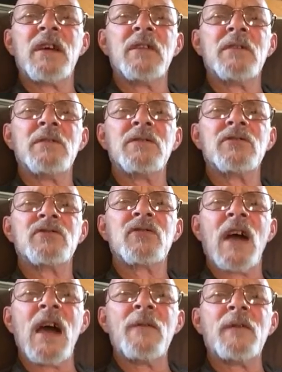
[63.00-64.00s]
I noticed
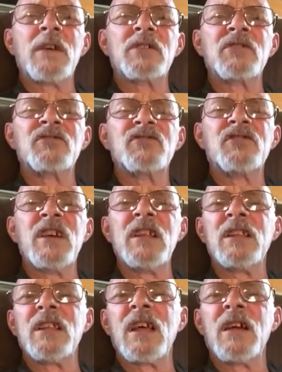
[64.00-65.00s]
traffic just
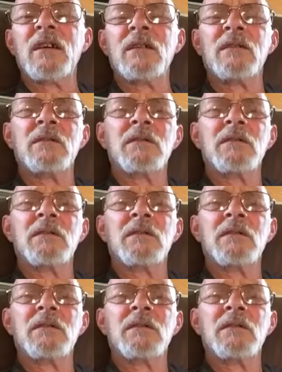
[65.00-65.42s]
sitting there.